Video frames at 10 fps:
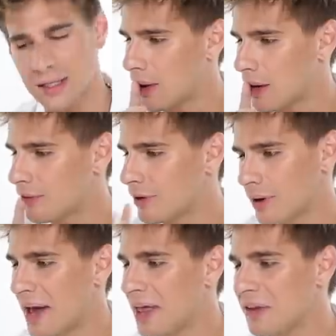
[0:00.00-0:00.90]

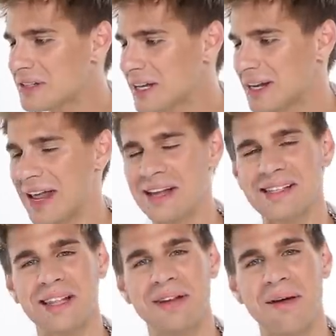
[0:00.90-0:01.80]
However, it looks like a
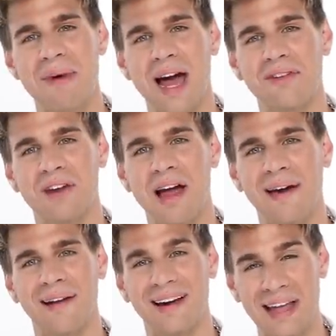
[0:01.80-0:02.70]
nest in the damn back of her
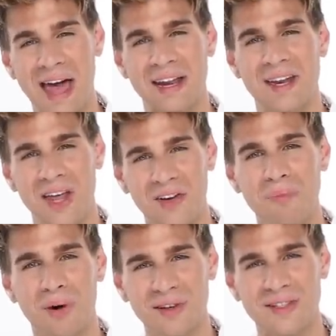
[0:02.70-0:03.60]
head. Again, another
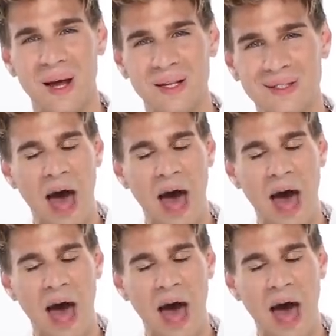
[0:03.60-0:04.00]
bird's nest.